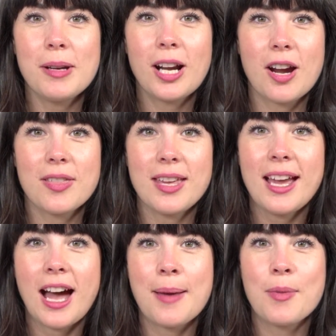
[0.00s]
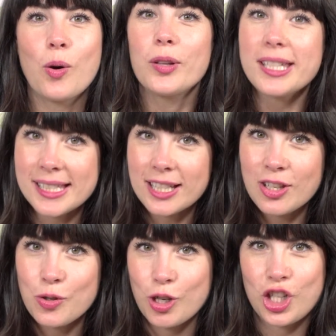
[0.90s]
McCarthy. I'm a holistic
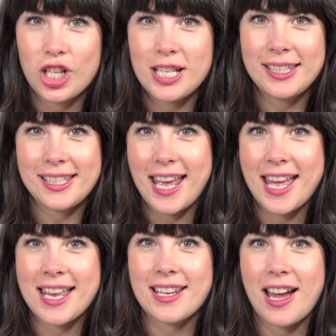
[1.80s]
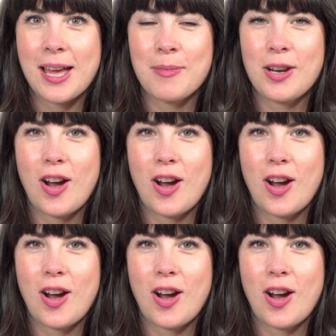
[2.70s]
nutritionist and I'm an